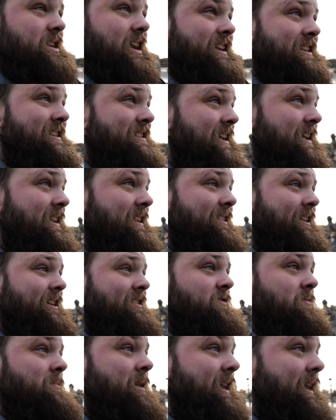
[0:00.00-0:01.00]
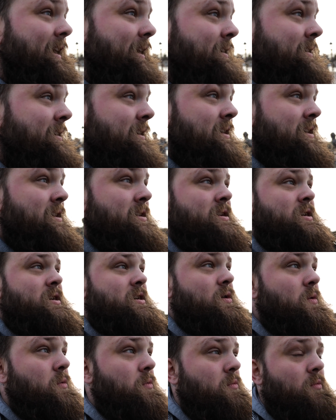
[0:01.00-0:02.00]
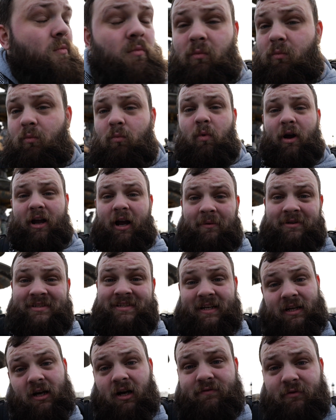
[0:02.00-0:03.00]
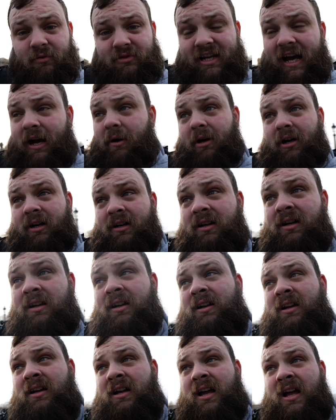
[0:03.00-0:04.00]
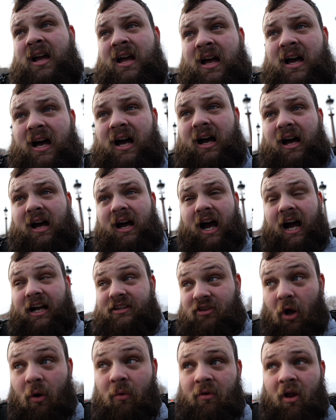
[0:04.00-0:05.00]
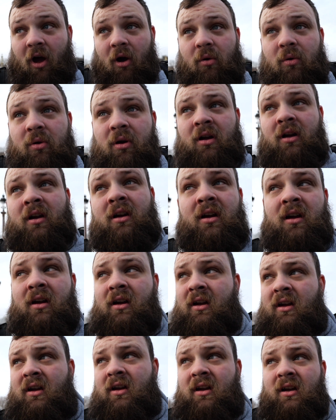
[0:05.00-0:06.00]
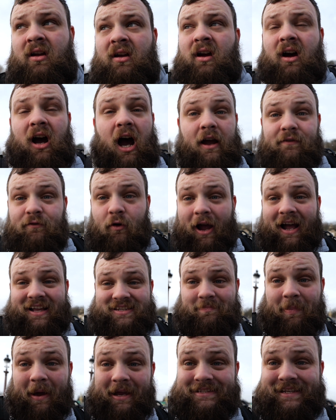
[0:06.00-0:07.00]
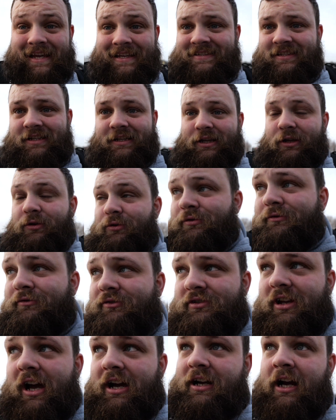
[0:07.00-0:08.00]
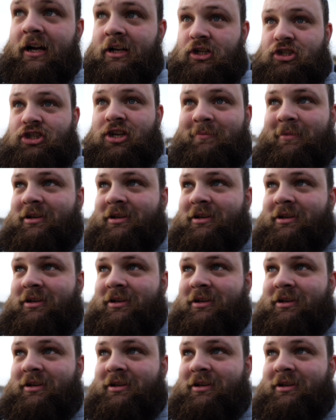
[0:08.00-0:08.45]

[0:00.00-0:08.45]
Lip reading: I can see the thing from here. We're going to the Eiffel Tower. I don't know. I thought I had to pay to get into the Louvre, but I kind of shit